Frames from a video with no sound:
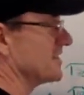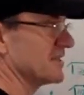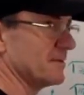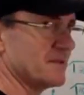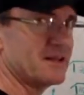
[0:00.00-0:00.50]

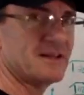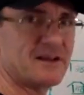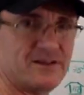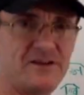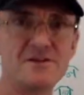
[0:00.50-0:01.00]
something
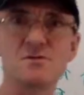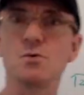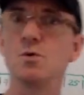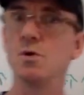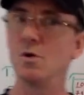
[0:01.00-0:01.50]
like this.
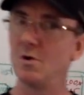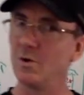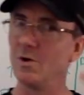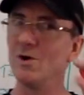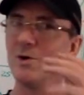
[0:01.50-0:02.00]

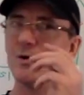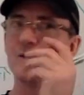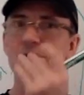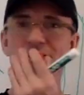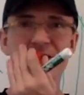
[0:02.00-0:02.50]

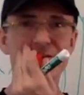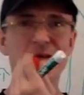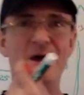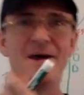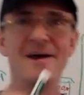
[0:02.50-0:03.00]
This
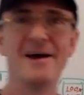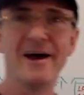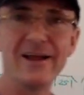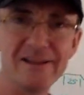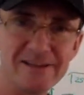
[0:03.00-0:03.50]
is a
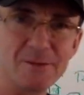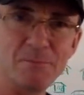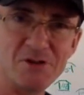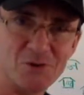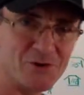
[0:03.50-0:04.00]
little
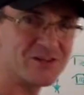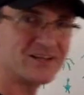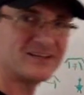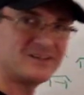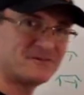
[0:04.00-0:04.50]
bit totally